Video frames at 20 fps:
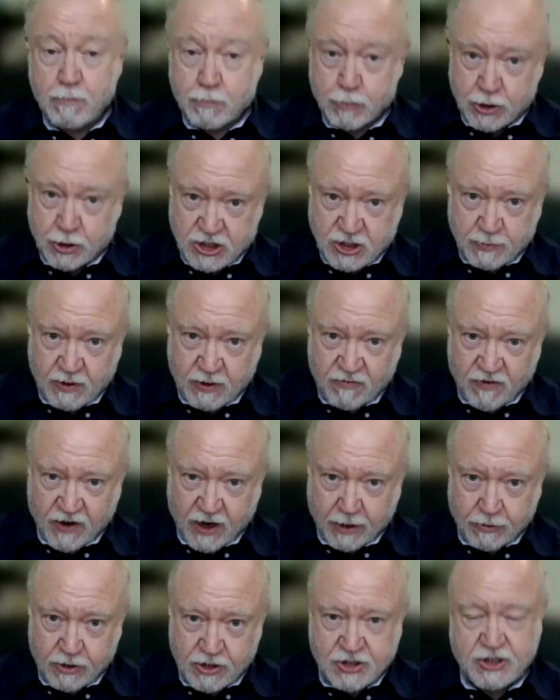principally
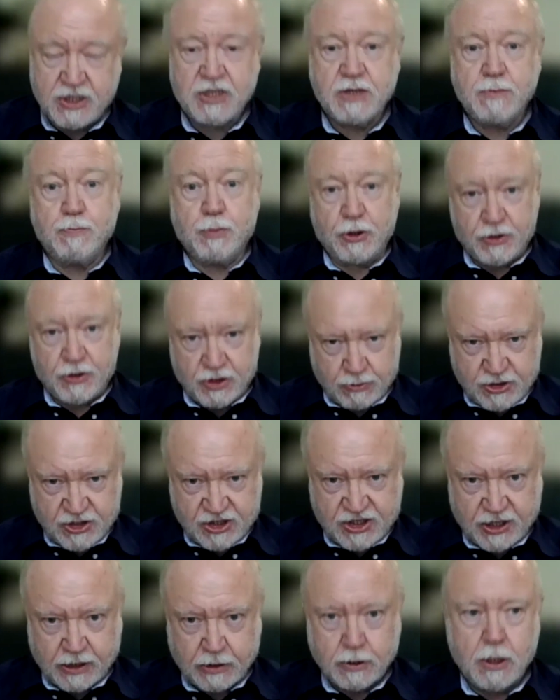viruses, but there is
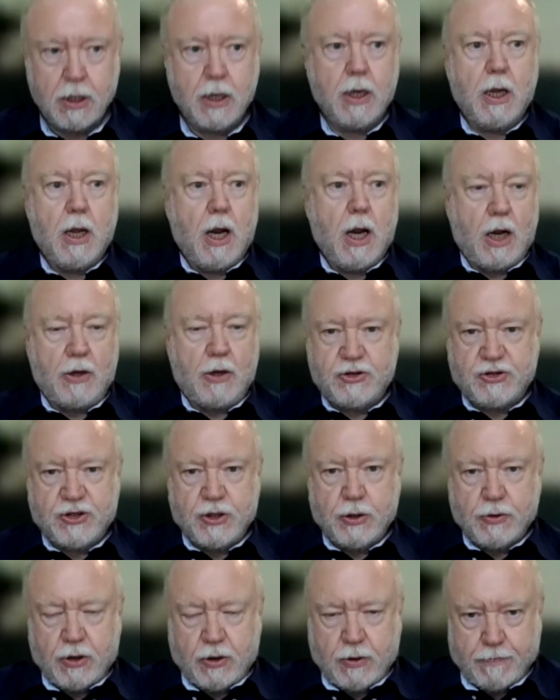still, and
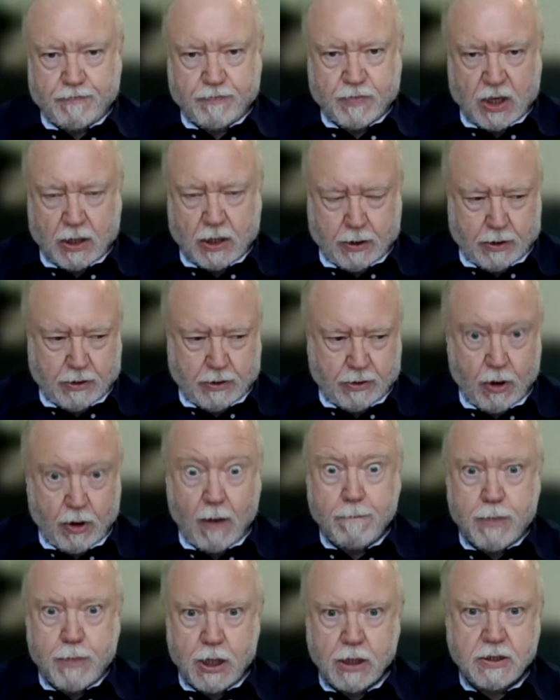so there are, there
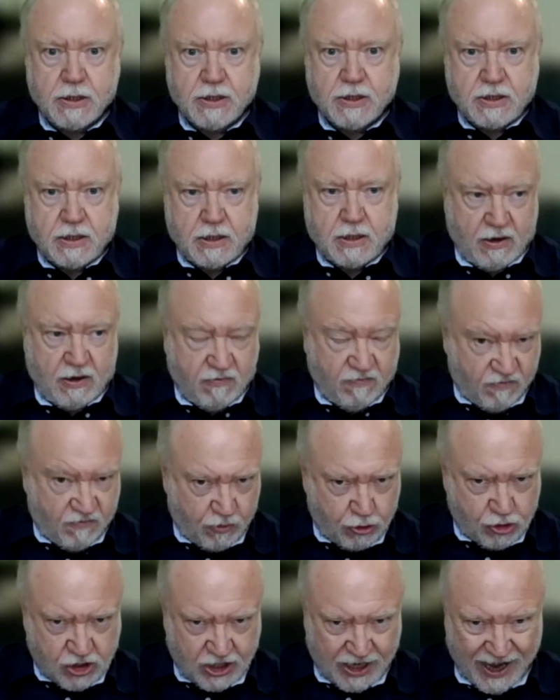are bugs in
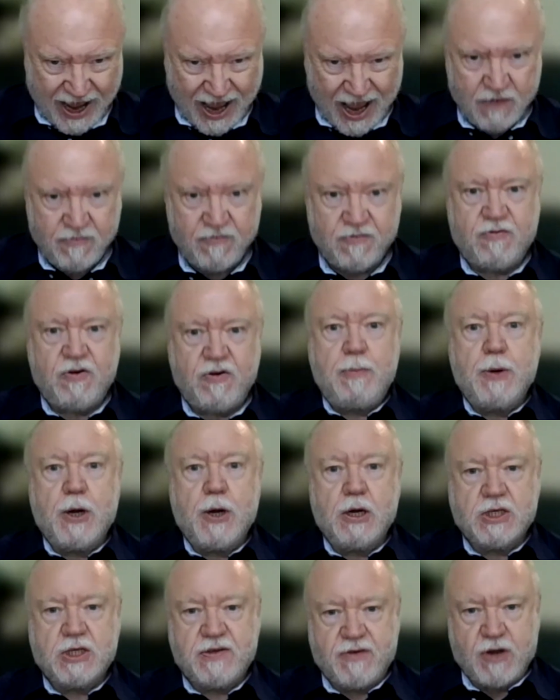virtually every
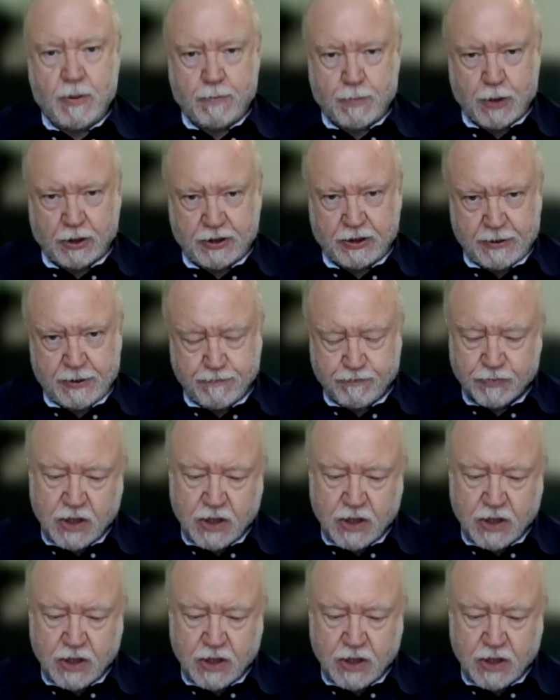part of our body.